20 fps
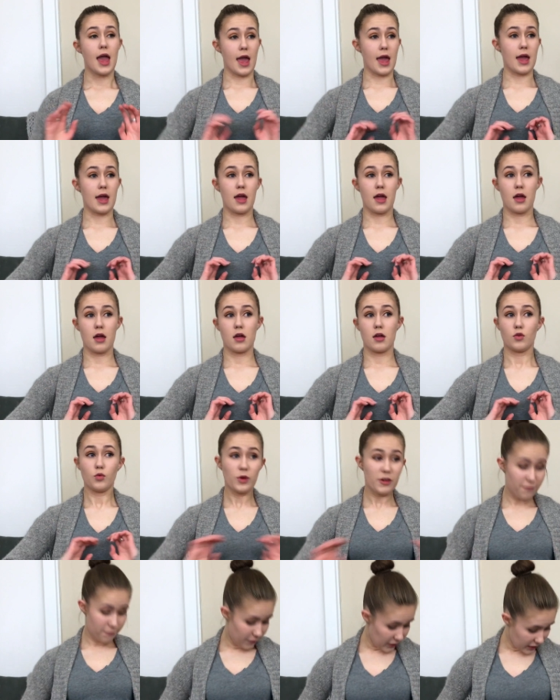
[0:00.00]
And
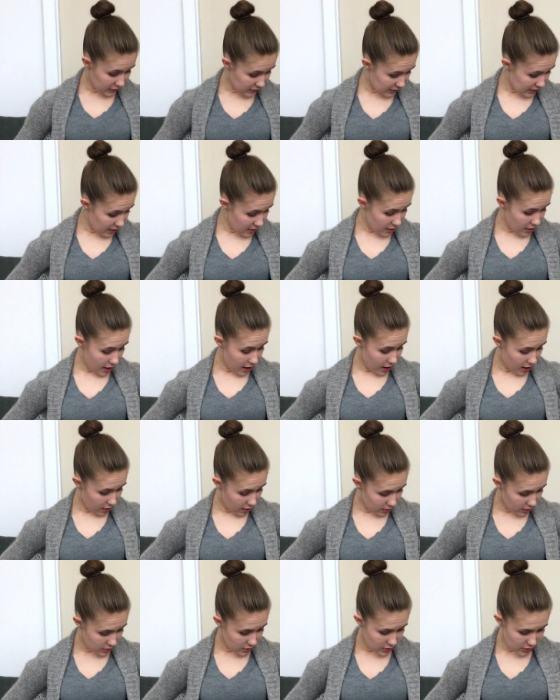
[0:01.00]
we fixed it,
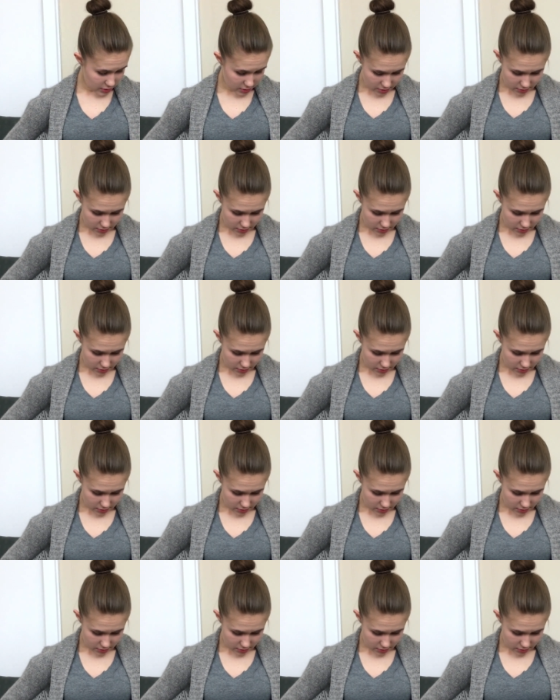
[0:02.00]
and